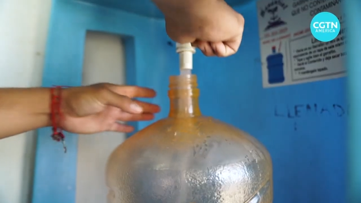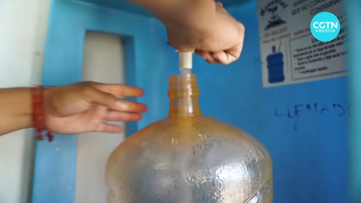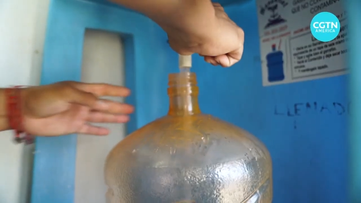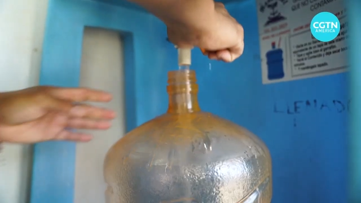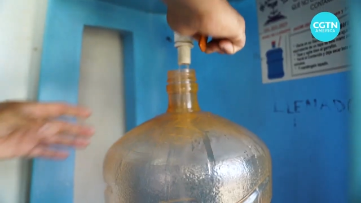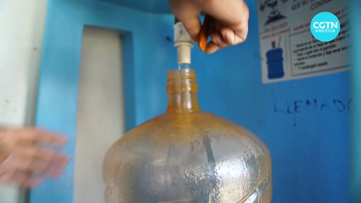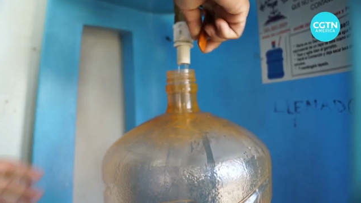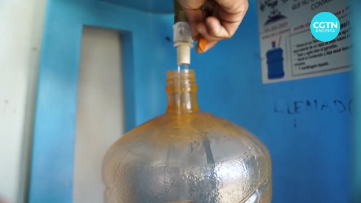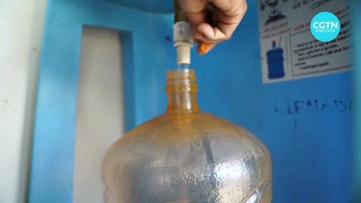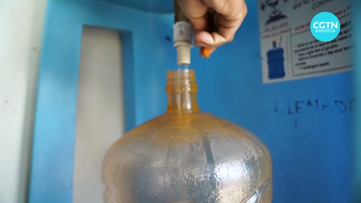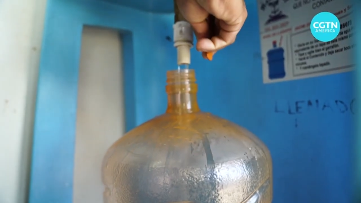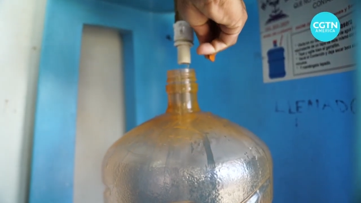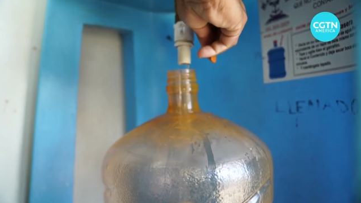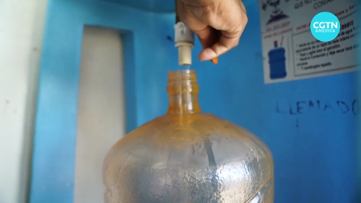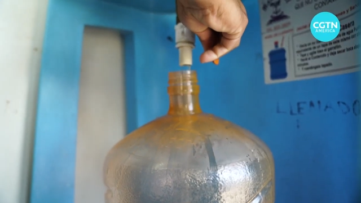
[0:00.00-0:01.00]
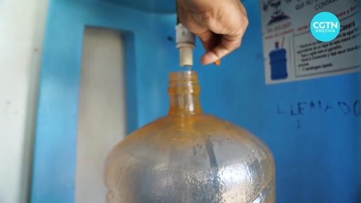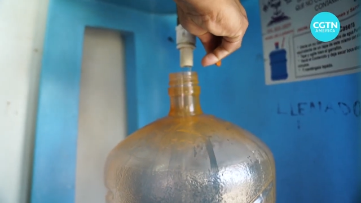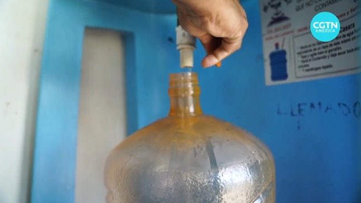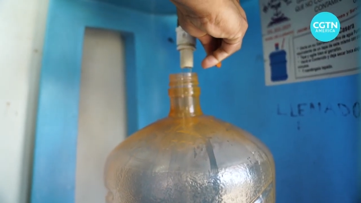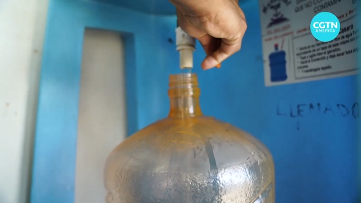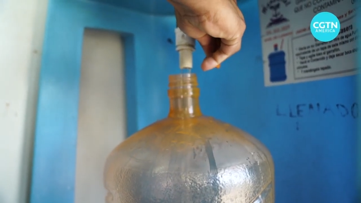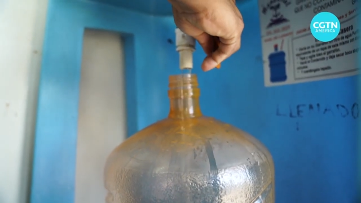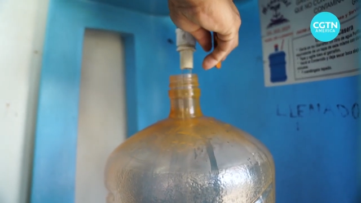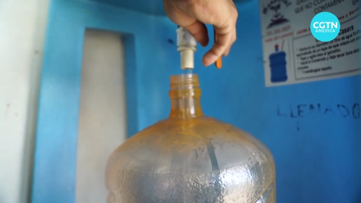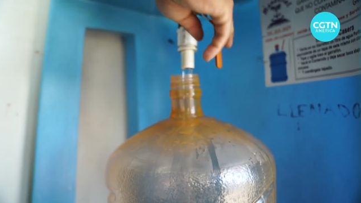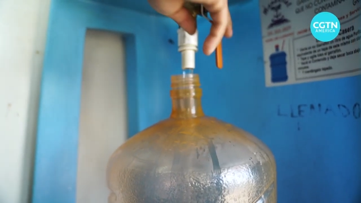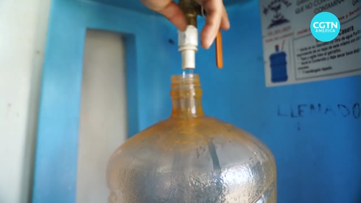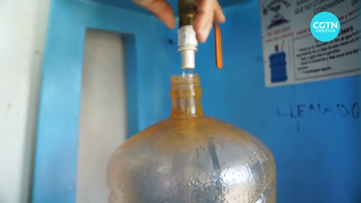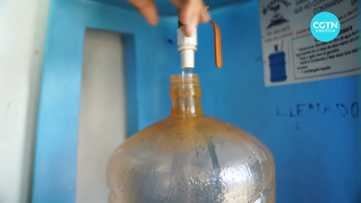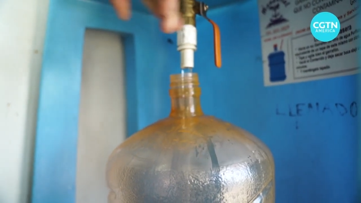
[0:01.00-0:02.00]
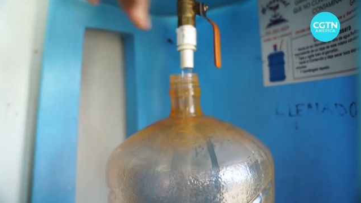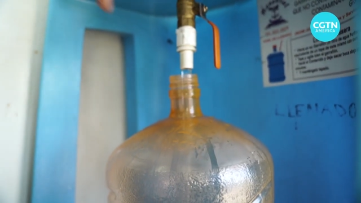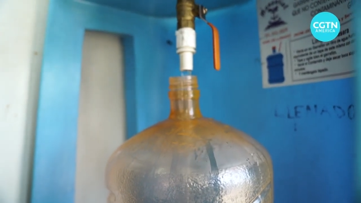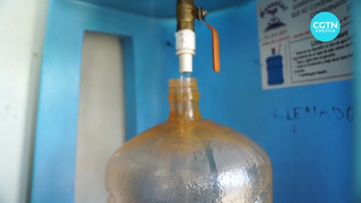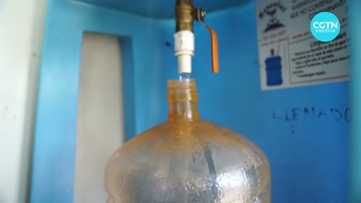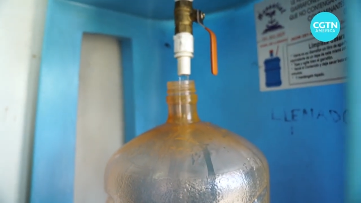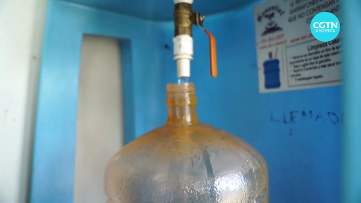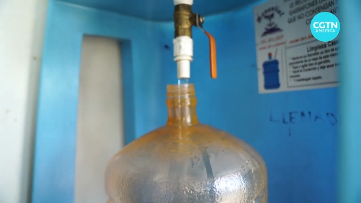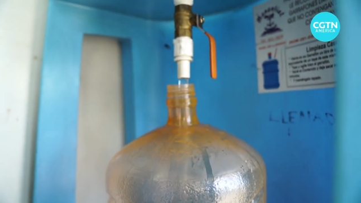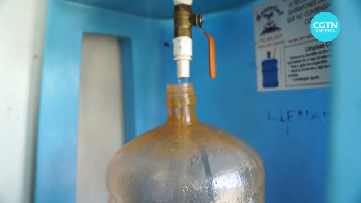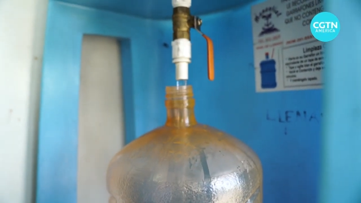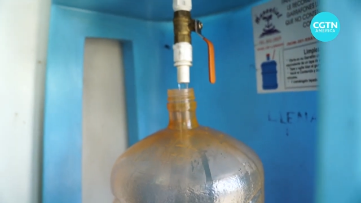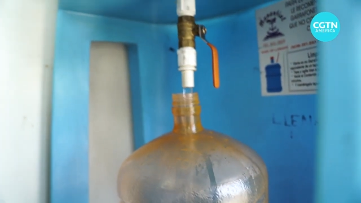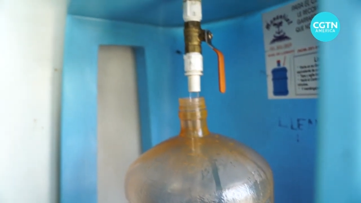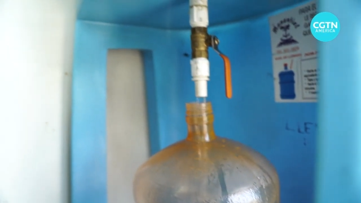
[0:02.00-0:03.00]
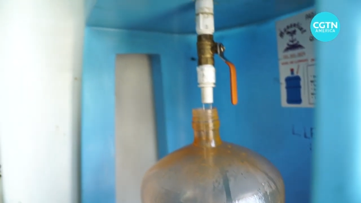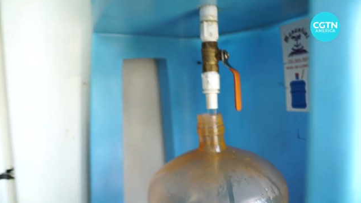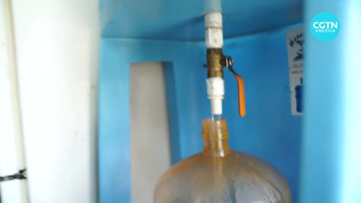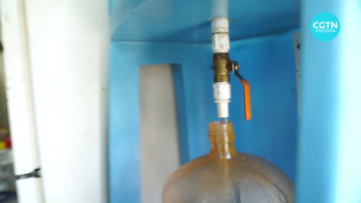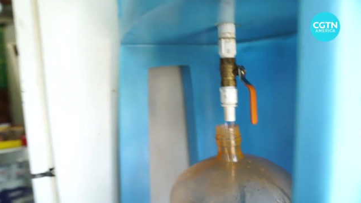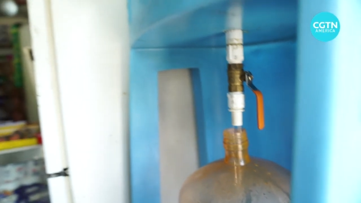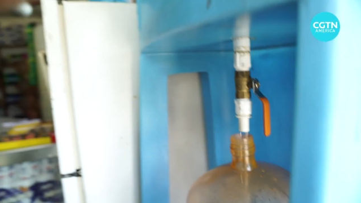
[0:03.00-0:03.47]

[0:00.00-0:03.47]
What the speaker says: Nobody's mouth can be seen.